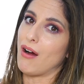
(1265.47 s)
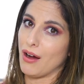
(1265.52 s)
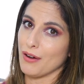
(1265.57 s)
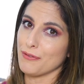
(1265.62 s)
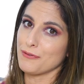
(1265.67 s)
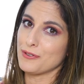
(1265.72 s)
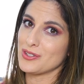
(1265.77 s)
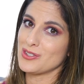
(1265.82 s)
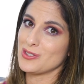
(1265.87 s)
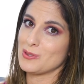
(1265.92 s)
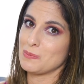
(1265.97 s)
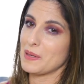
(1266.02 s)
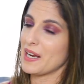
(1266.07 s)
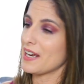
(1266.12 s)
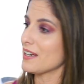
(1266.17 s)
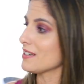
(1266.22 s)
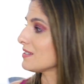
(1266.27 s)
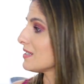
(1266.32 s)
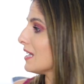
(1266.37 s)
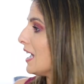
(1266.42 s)
office
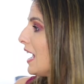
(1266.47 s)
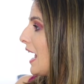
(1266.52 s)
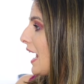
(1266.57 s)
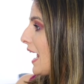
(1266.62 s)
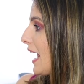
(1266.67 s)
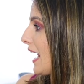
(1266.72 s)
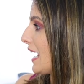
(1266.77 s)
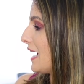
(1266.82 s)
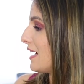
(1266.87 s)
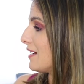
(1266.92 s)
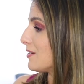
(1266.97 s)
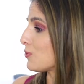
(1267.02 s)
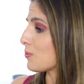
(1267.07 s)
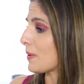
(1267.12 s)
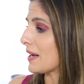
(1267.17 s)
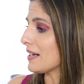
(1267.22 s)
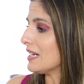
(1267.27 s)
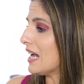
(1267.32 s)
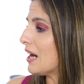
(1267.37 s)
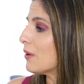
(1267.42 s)
space and
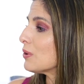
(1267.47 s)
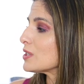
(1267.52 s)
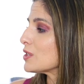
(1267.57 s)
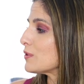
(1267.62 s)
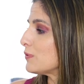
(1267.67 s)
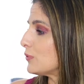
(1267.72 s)
right now it's